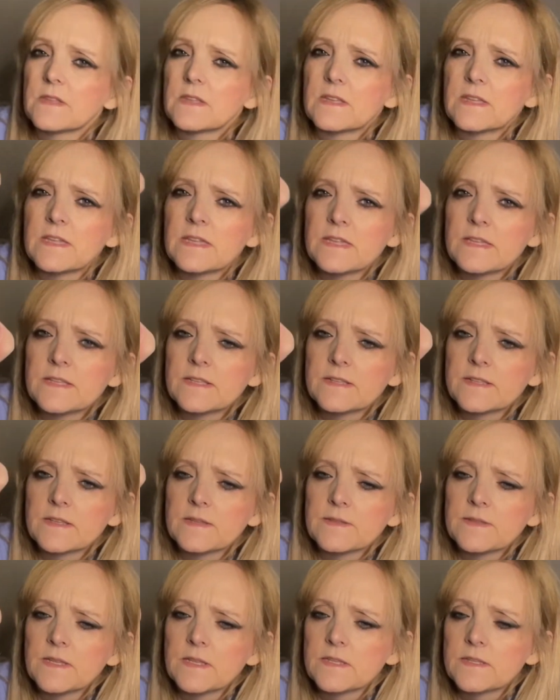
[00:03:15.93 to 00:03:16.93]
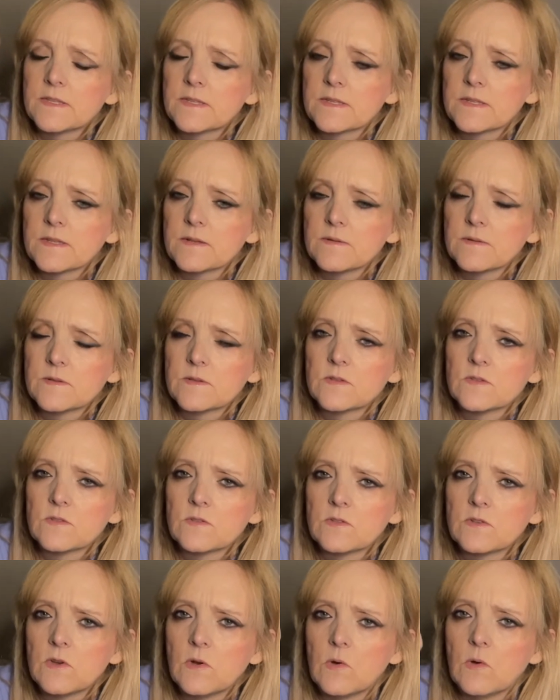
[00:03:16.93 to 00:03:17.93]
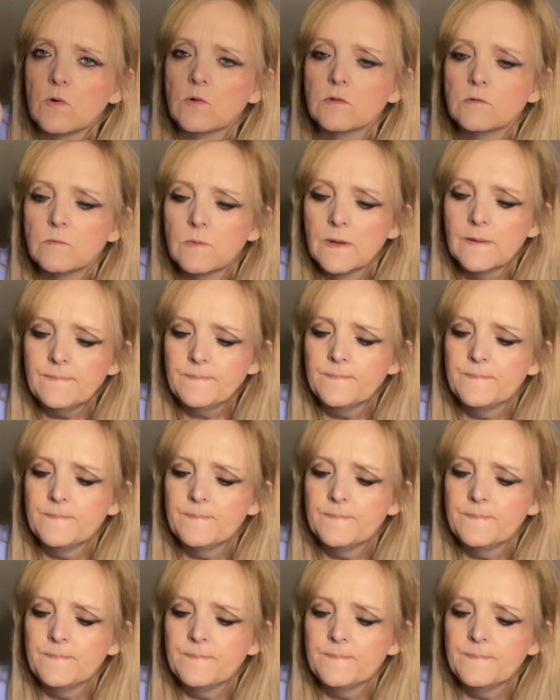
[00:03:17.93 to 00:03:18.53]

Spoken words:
is this tall one.